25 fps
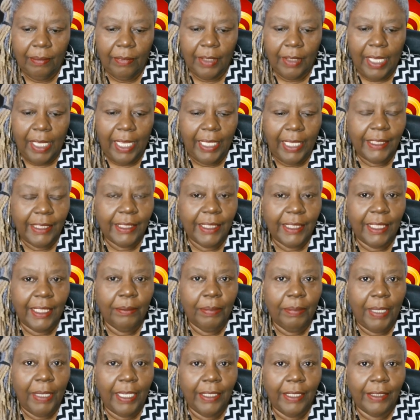
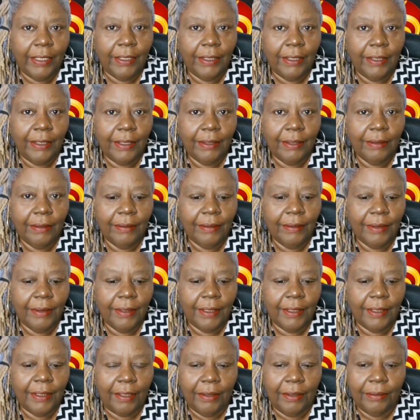18 pages.
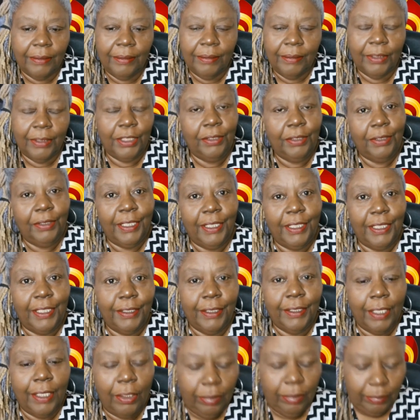So, well, you
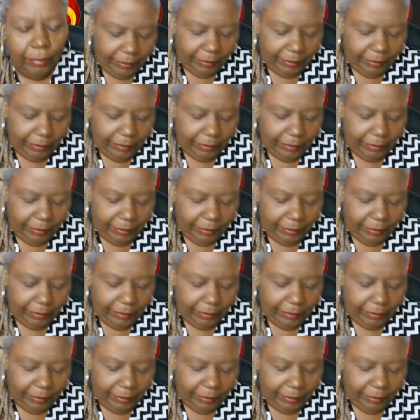didn't know.